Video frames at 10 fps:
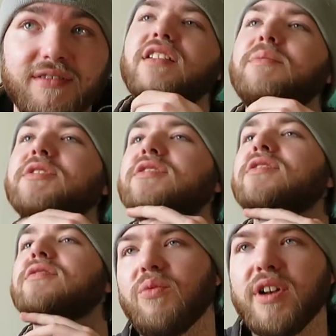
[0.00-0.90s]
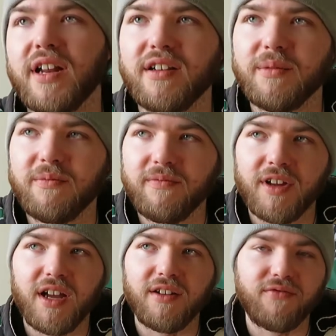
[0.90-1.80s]
Columbus would end up
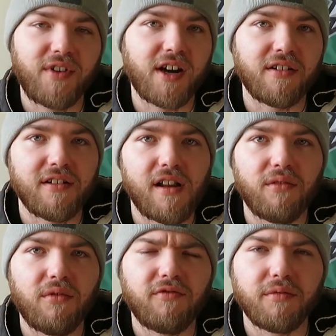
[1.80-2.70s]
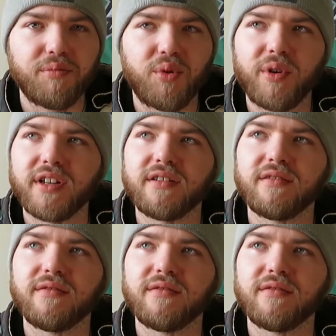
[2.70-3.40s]
firing another one from the point.